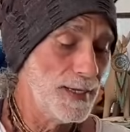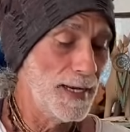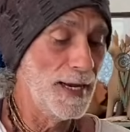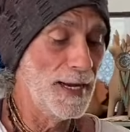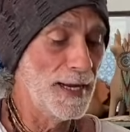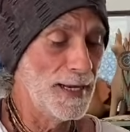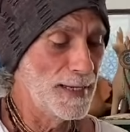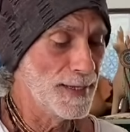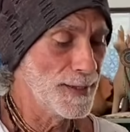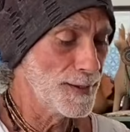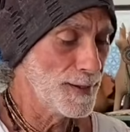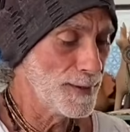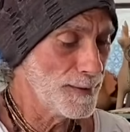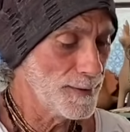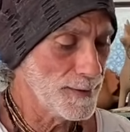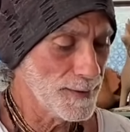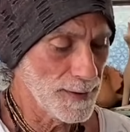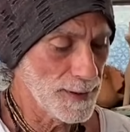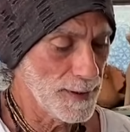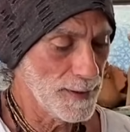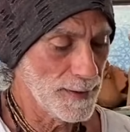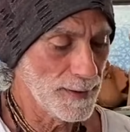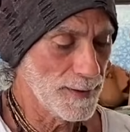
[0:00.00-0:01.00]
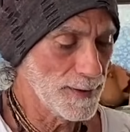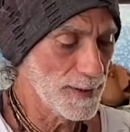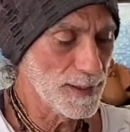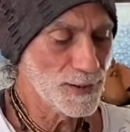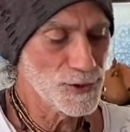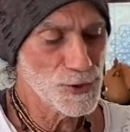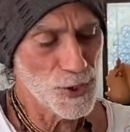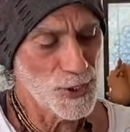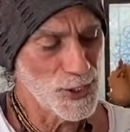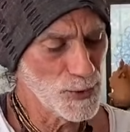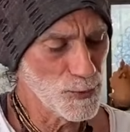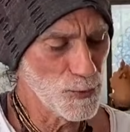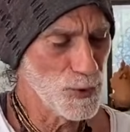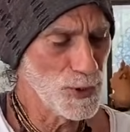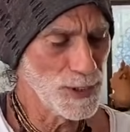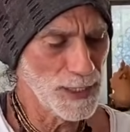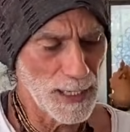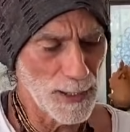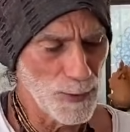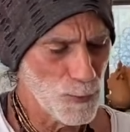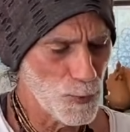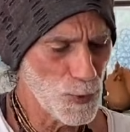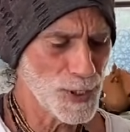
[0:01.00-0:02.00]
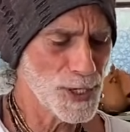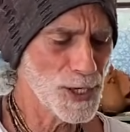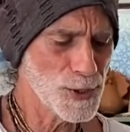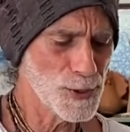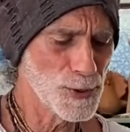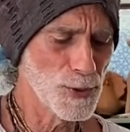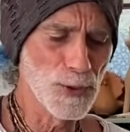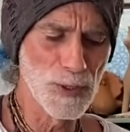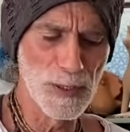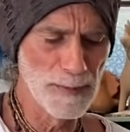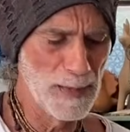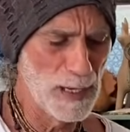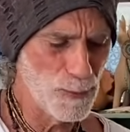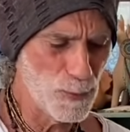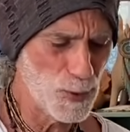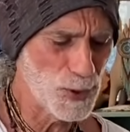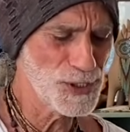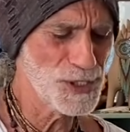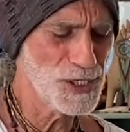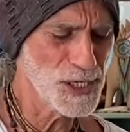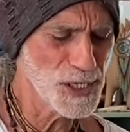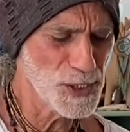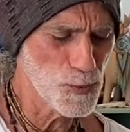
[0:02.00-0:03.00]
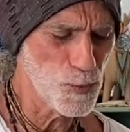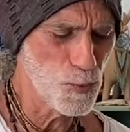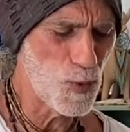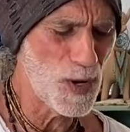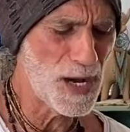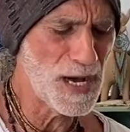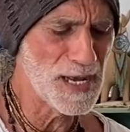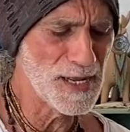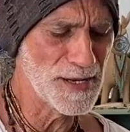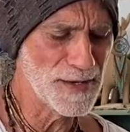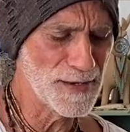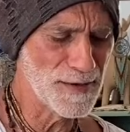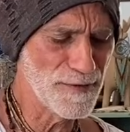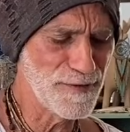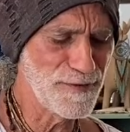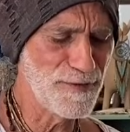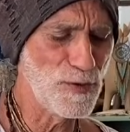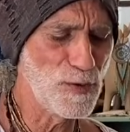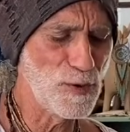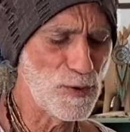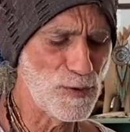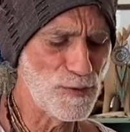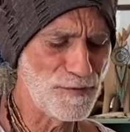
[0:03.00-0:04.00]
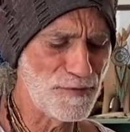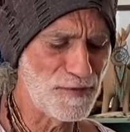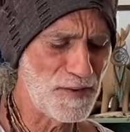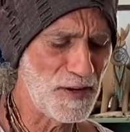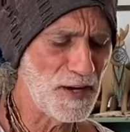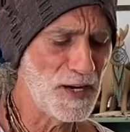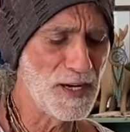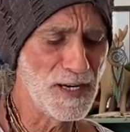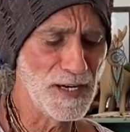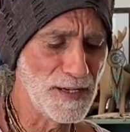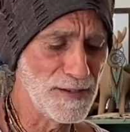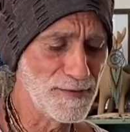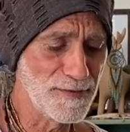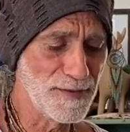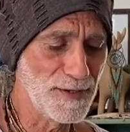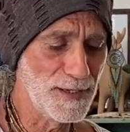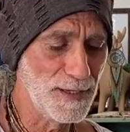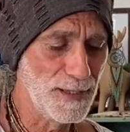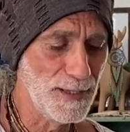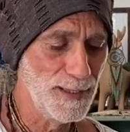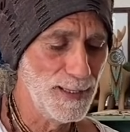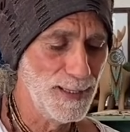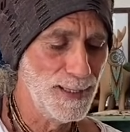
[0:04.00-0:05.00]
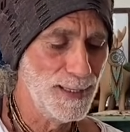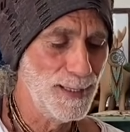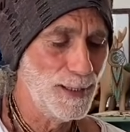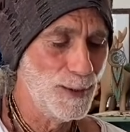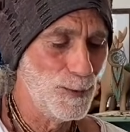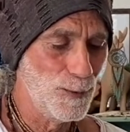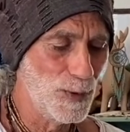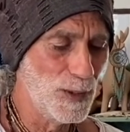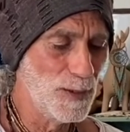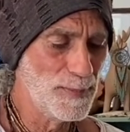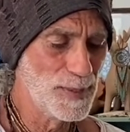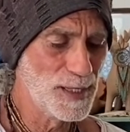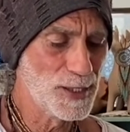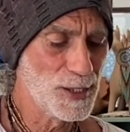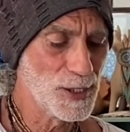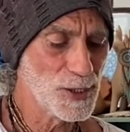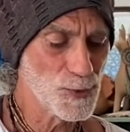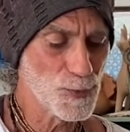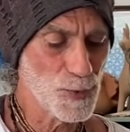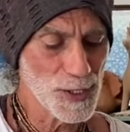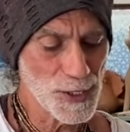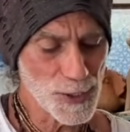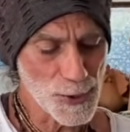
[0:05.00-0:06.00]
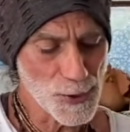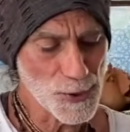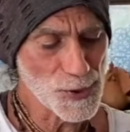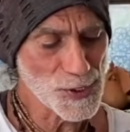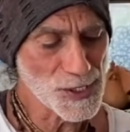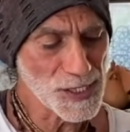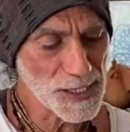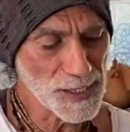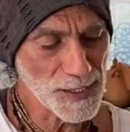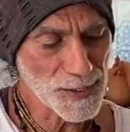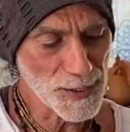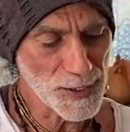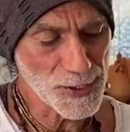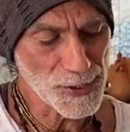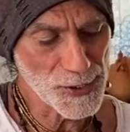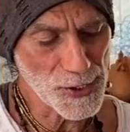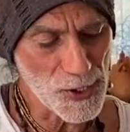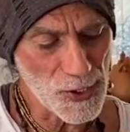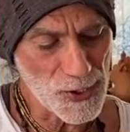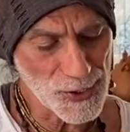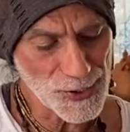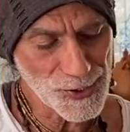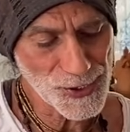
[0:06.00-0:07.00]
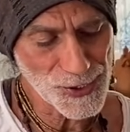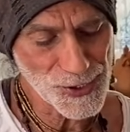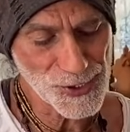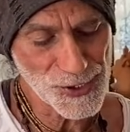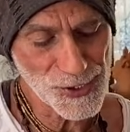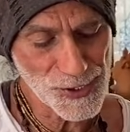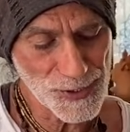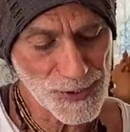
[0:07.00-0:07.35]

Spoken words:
and they're trying to work out, what are you talking about? What's this 1, 4, 5? Well, because we're using the dots